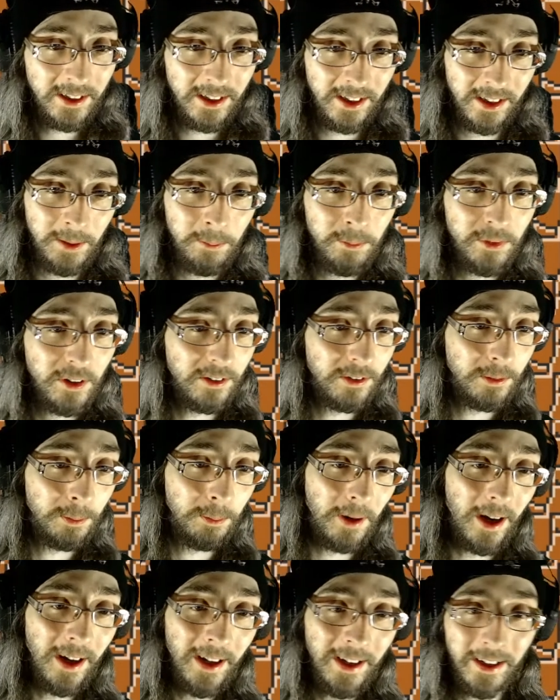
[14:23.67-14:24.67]
clip the
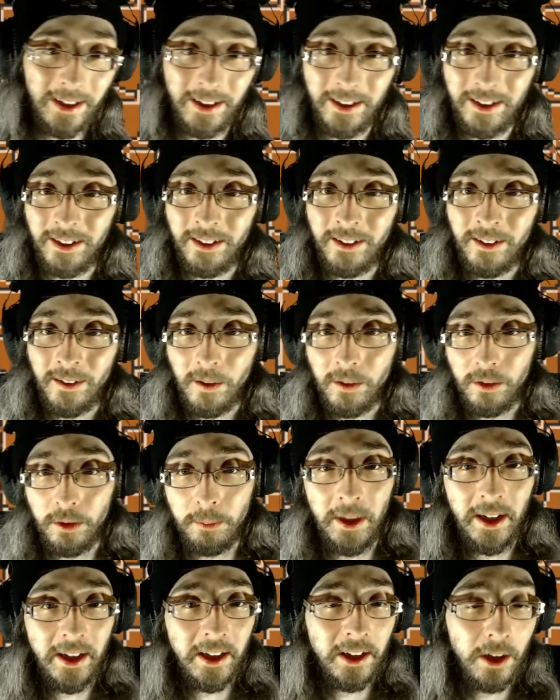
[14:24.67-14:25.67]
spike to
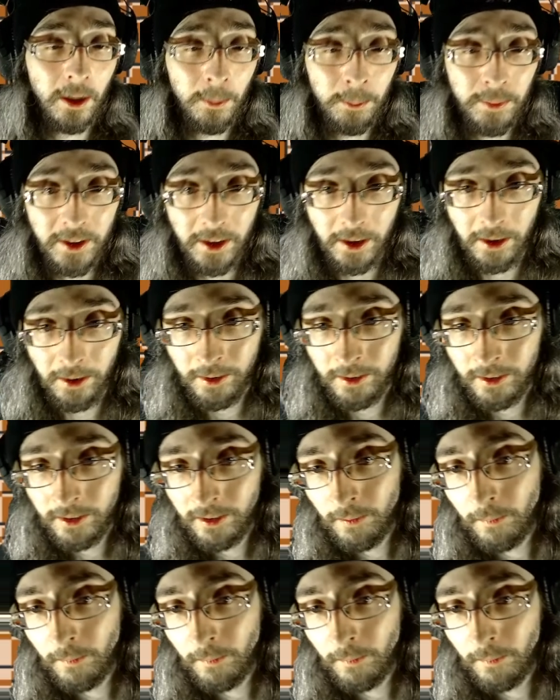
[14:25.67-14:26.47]
make it up there.